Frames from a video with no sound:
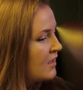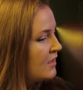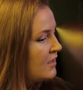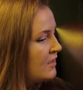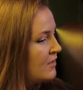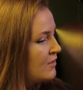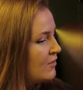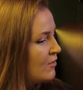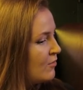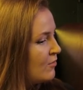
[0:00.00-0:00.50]

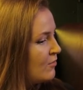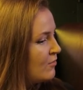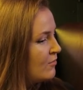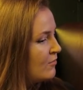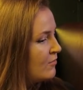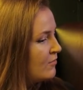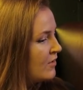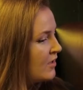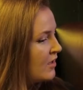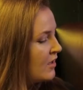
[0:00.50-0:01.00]
you
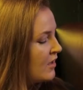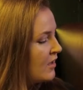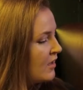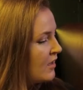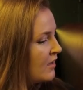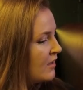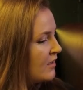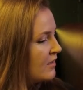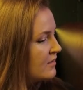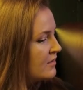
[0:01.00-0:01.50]
know,
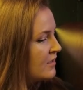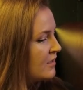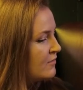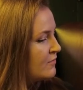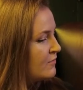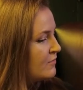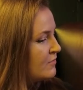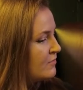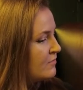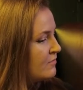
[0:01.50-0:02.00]
kind
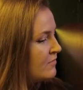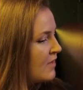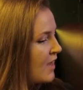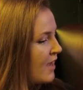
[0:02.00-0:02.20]
of